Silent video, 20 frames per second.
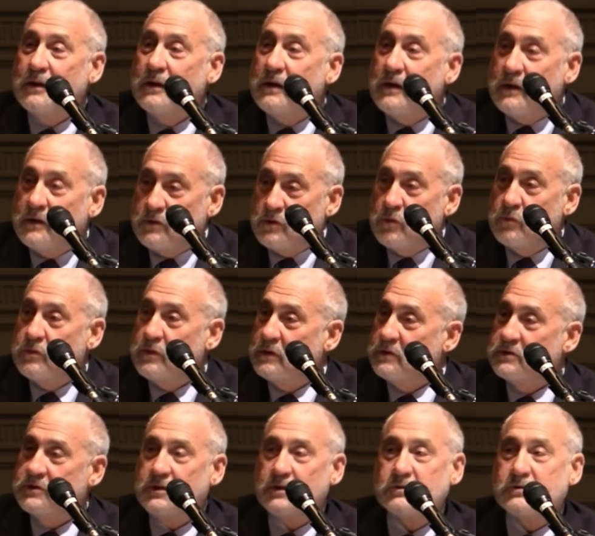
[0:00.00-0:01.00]
in
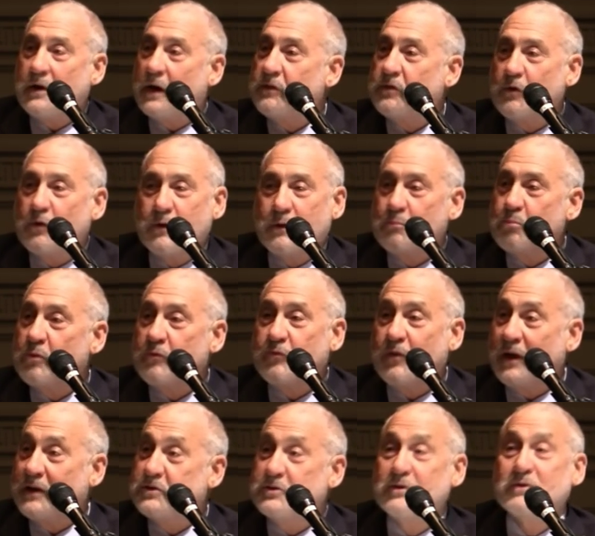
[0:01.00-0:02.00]
unions, just like there are
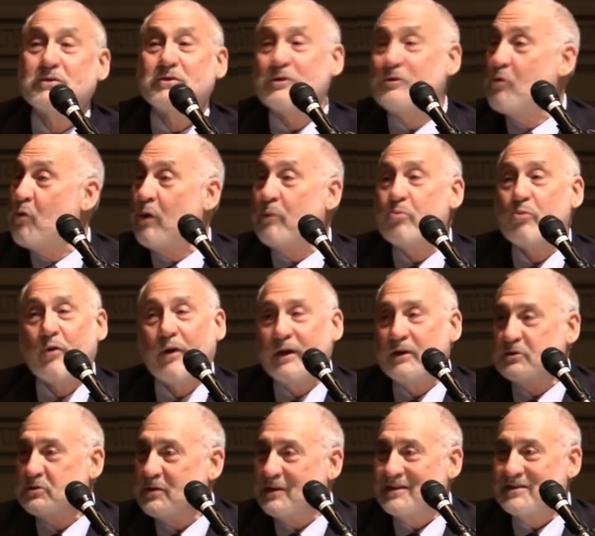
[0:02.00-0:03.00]
imperfections in
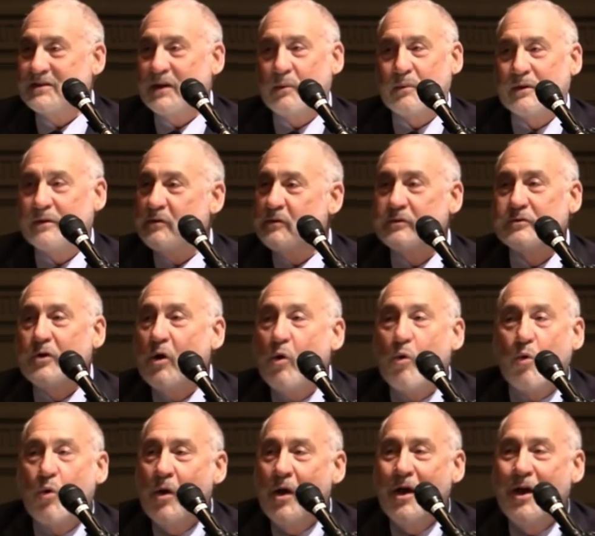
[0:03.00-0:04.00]
corporations. I mean,
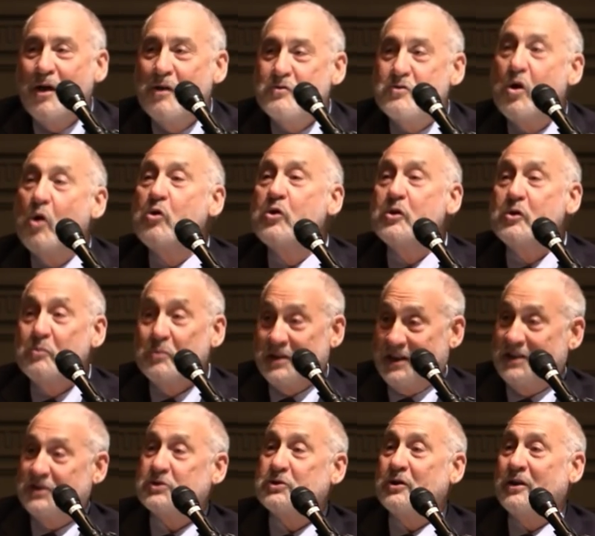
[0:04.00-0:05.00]
no, no human
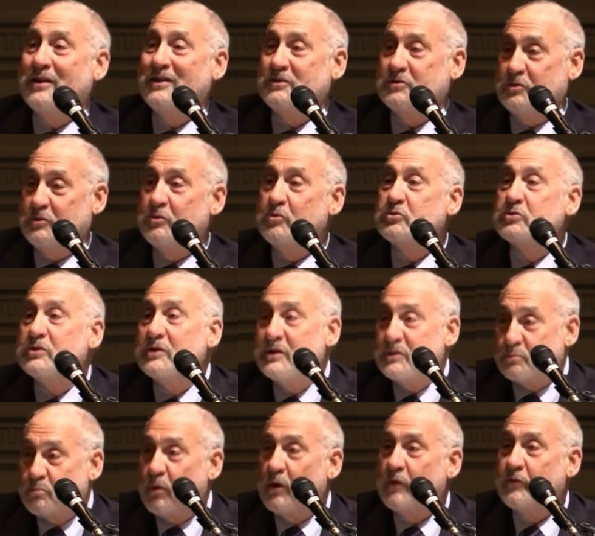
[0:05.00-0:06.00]
inst institution
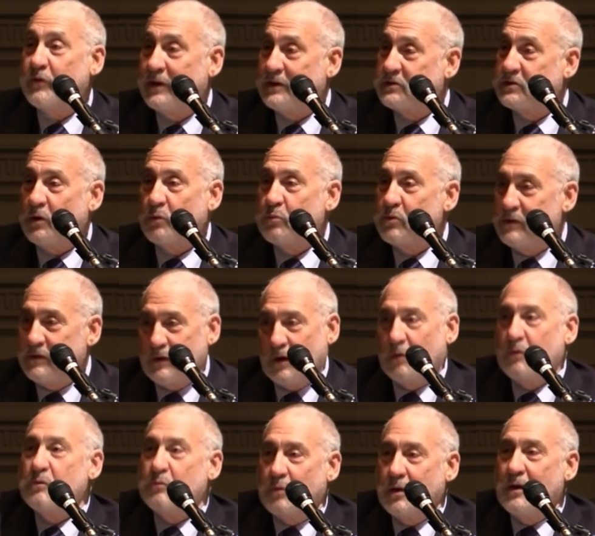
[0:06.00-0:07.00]
is perfect. So, you know,
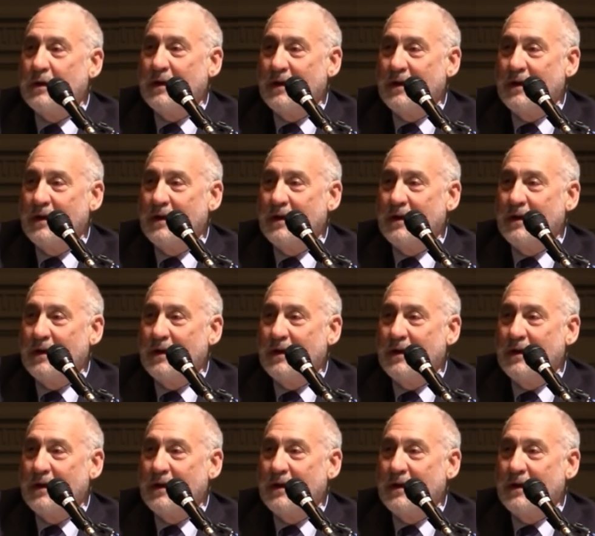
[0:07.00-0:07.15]
we,